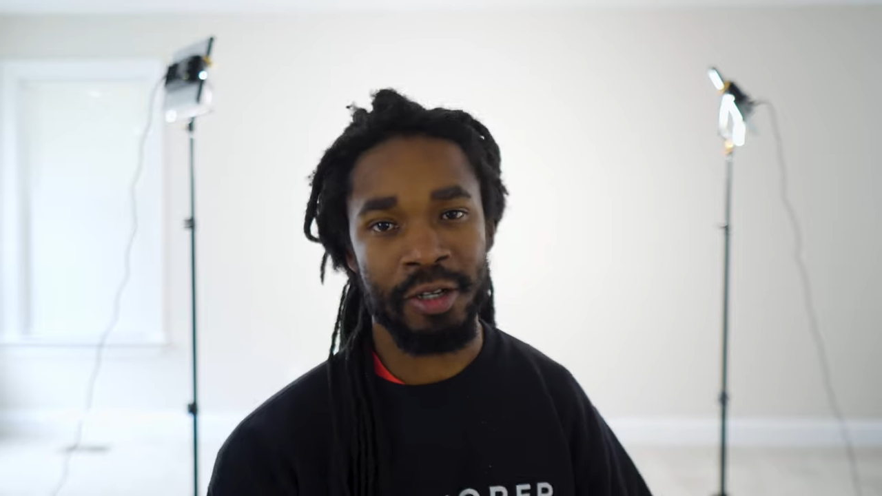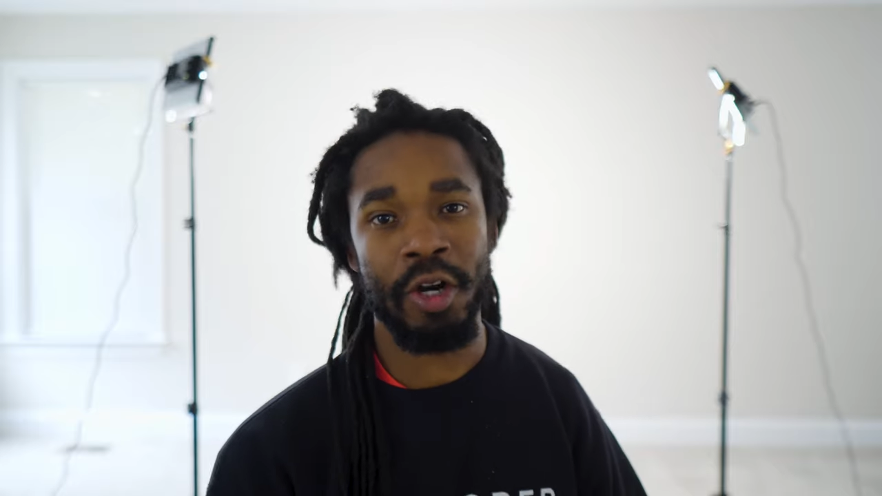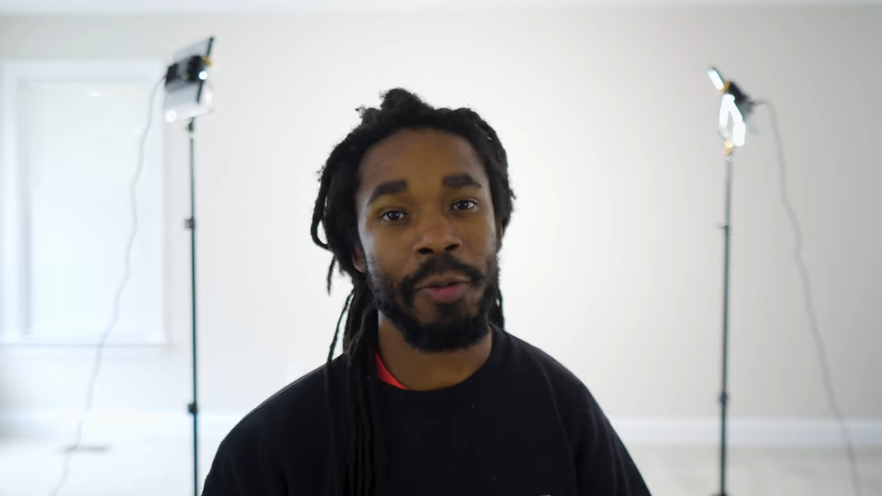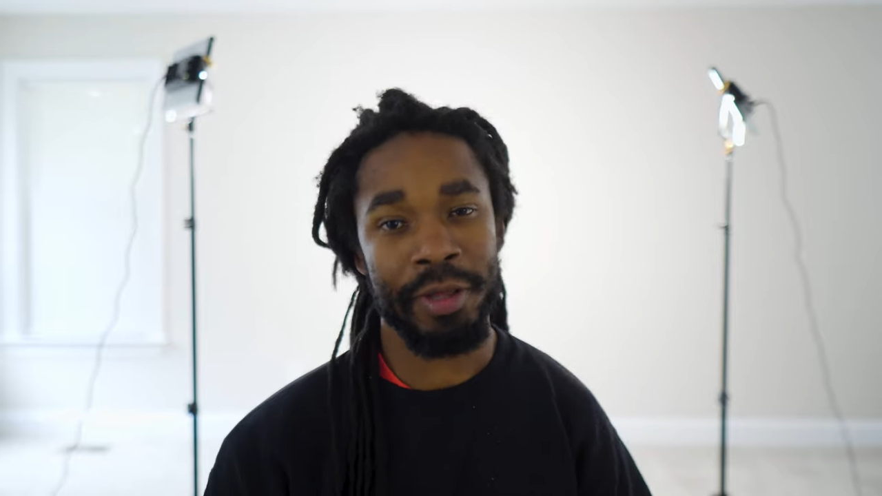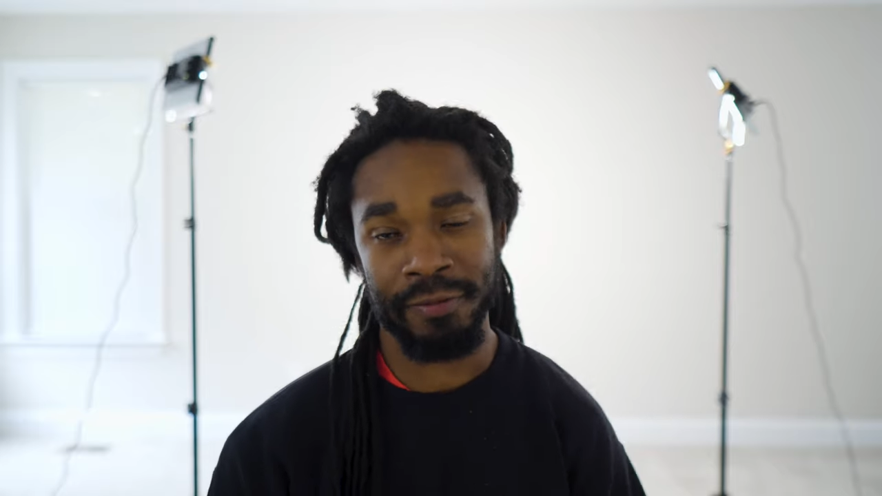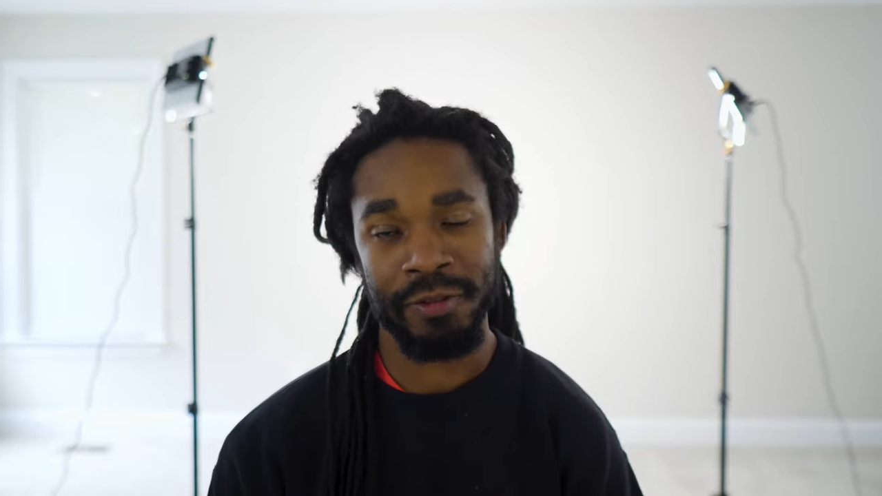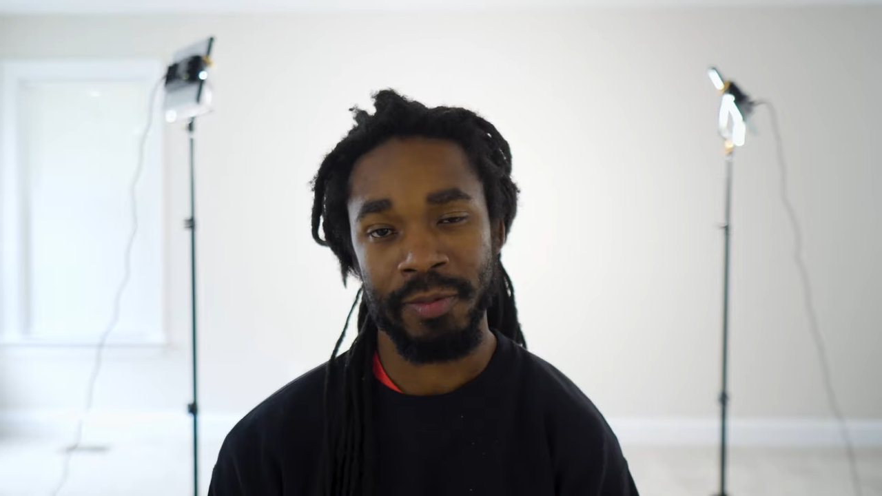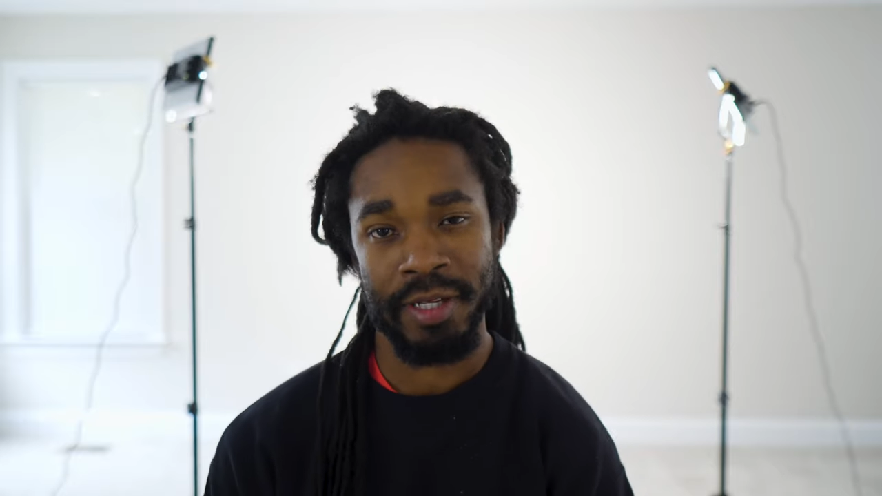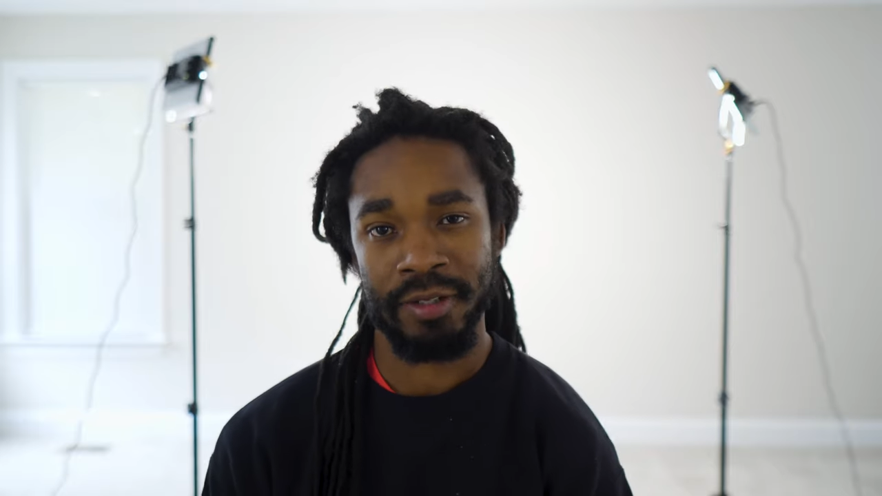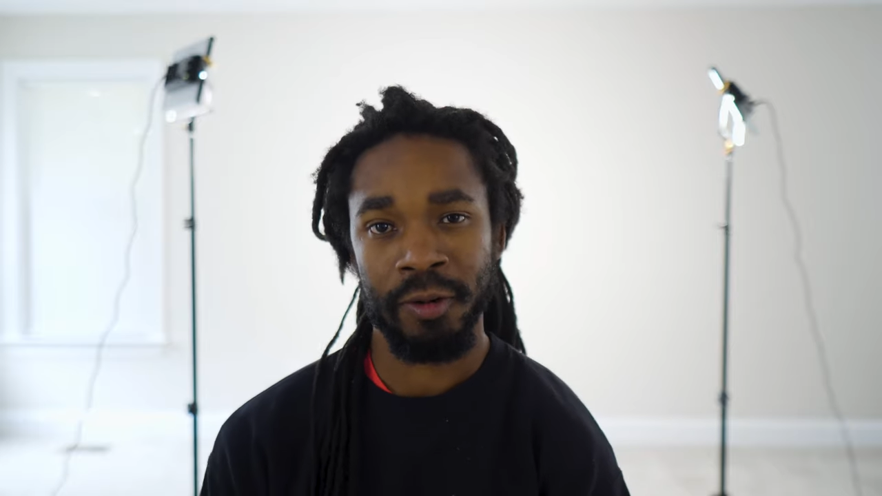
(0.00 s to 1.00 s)
go with the
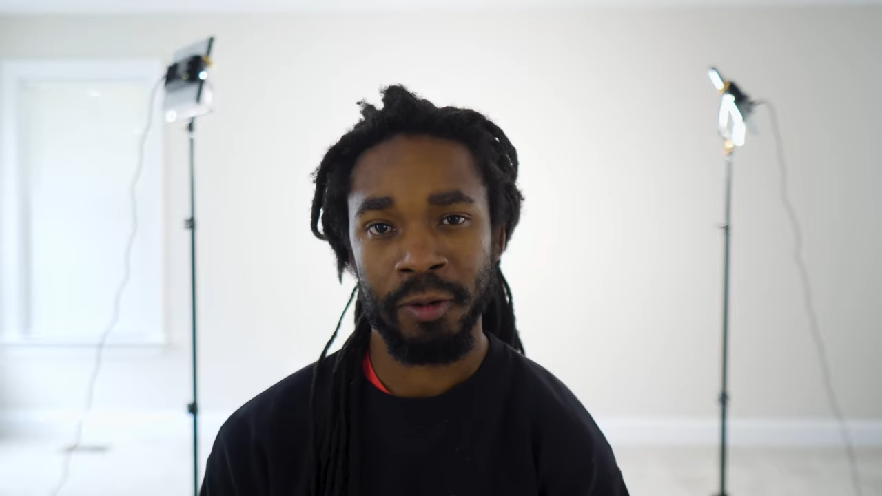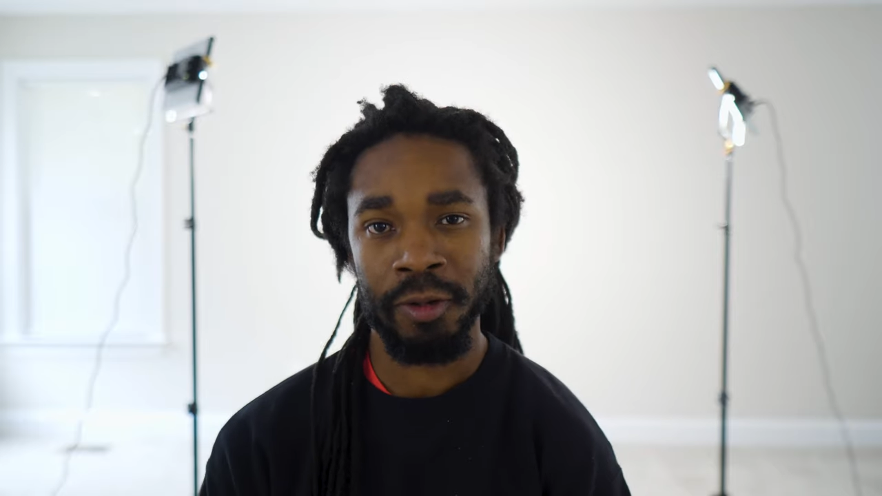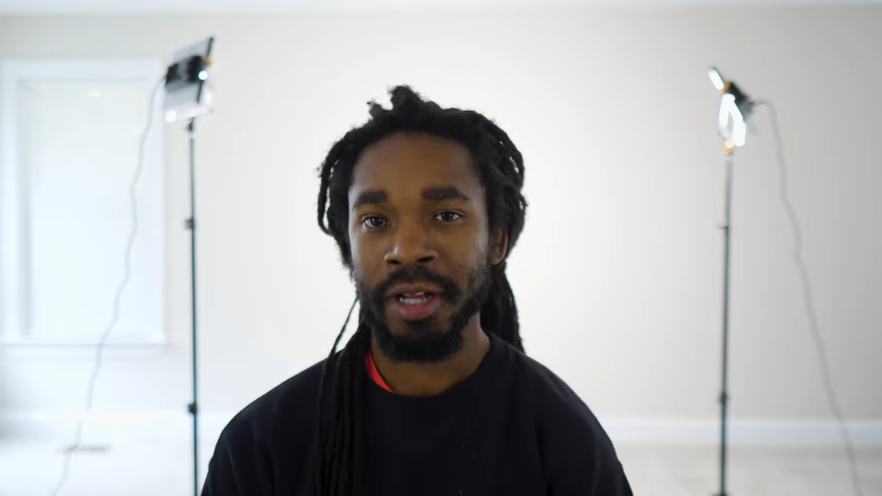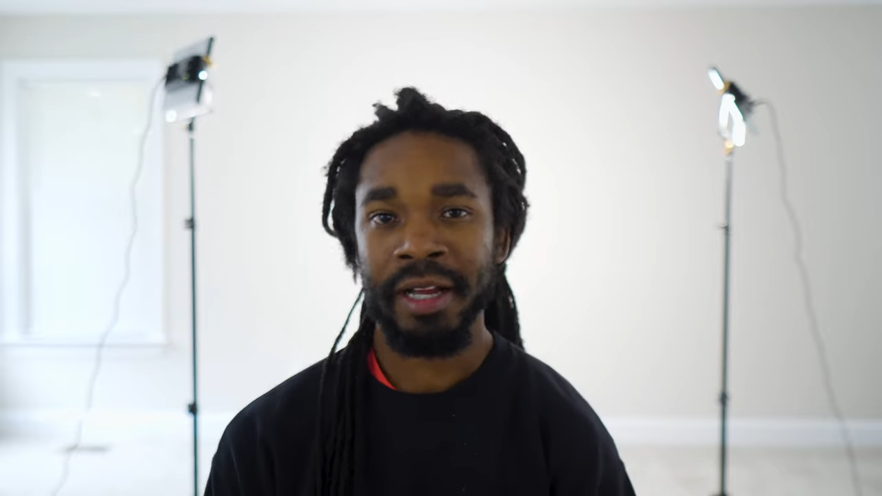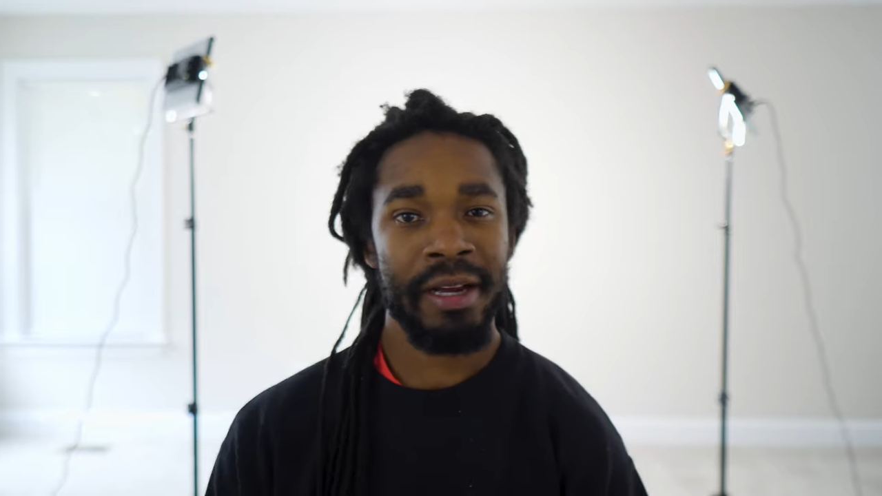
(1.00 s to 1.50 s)
room as a whole.